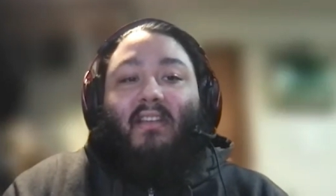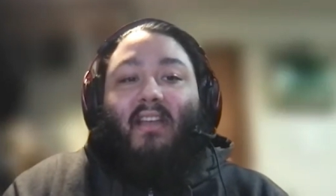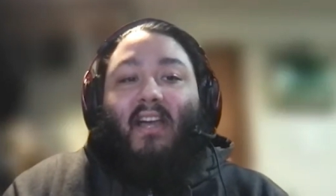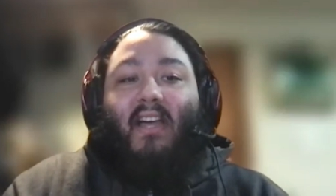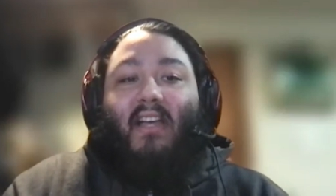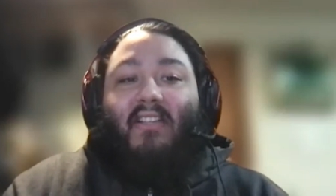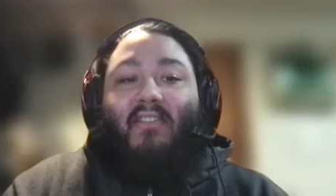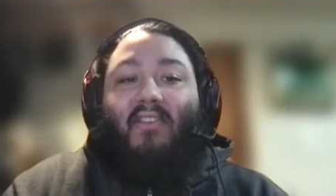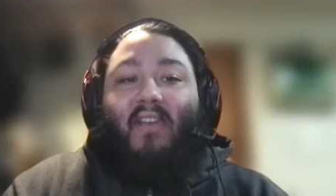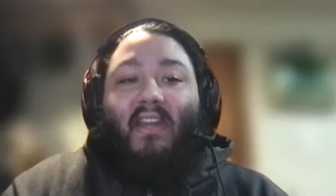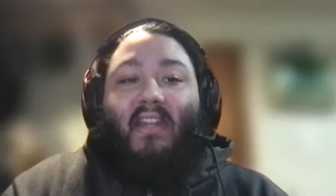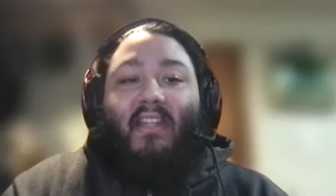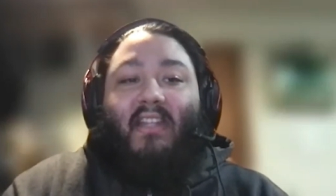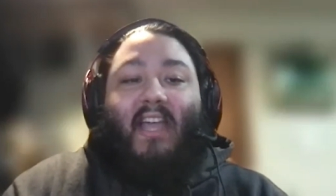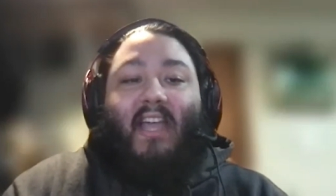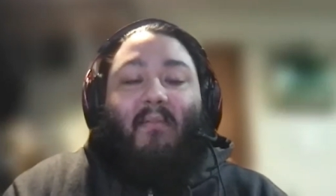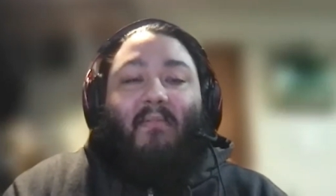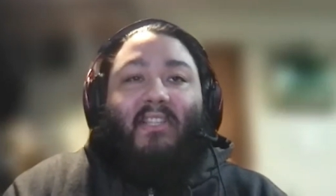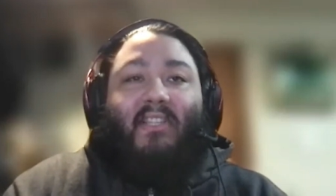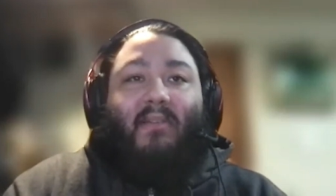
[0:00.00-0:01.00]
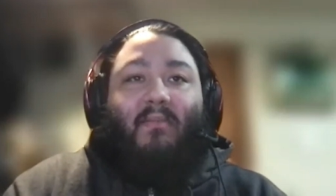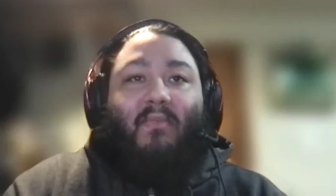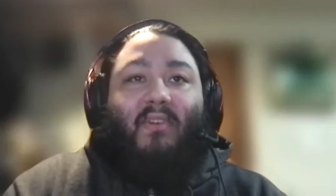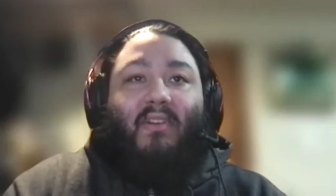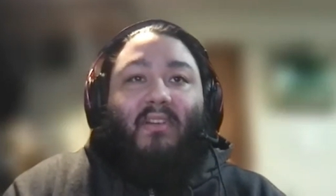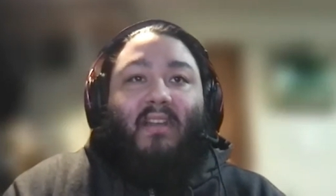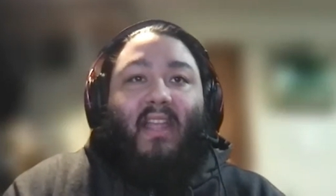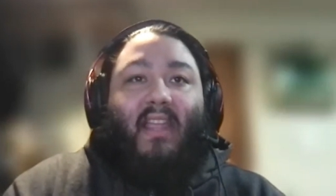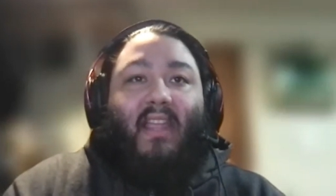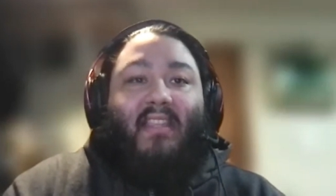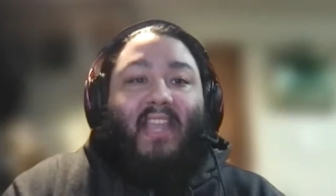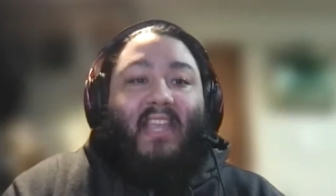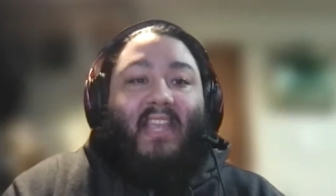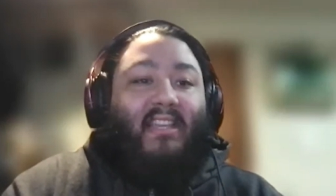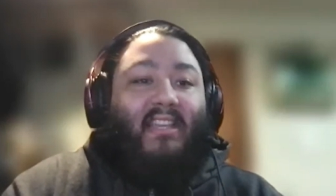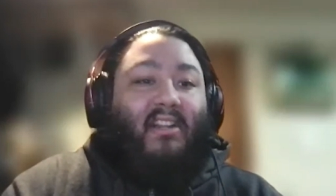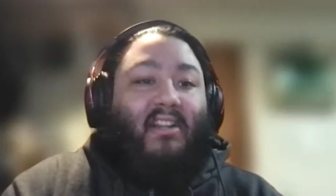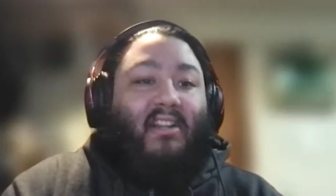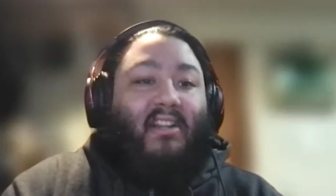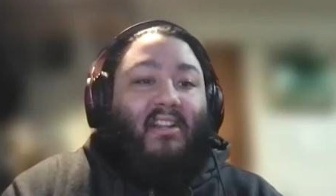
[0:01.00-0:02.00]
Uh, so anytime someone like takes
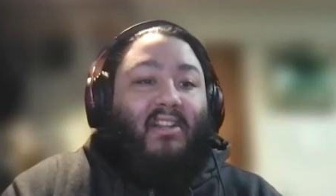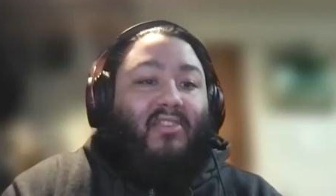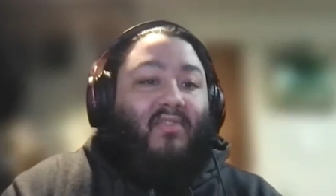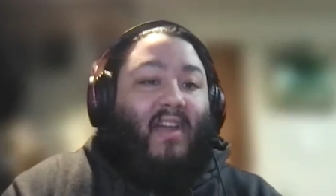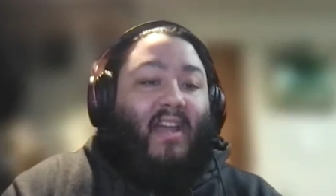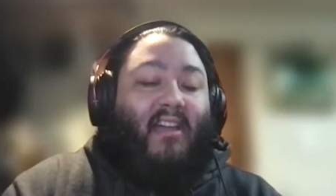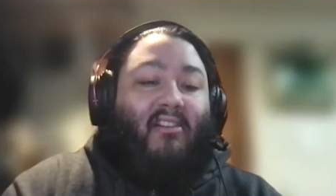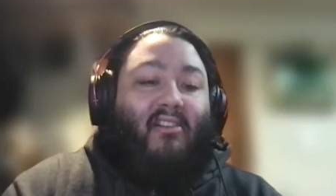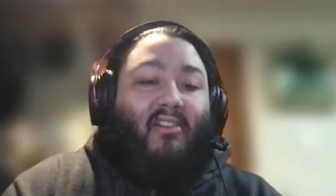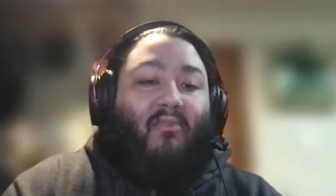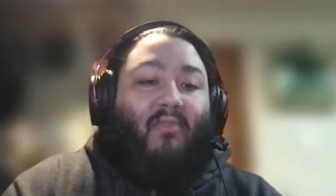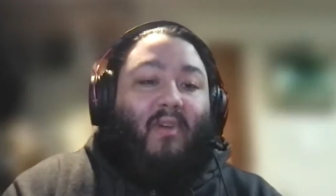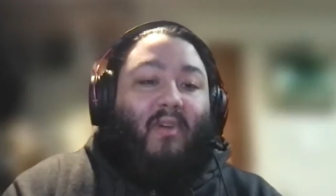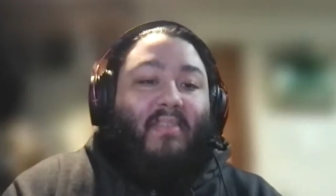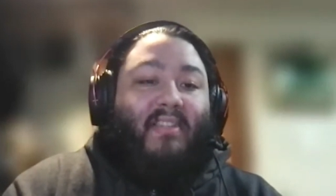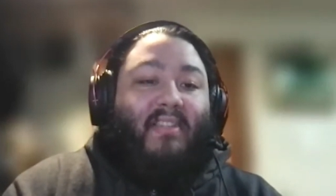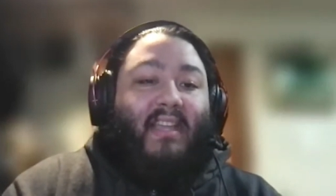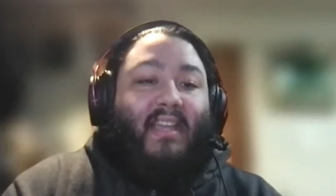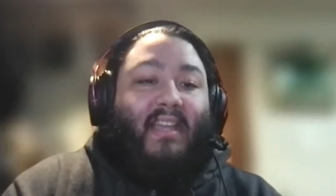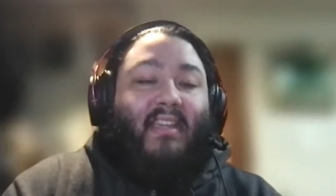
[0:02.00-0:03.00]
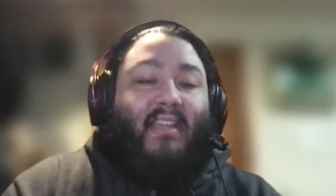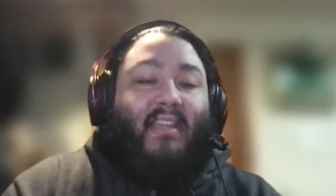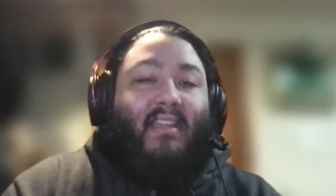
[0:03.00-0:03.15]
out a trial on our website,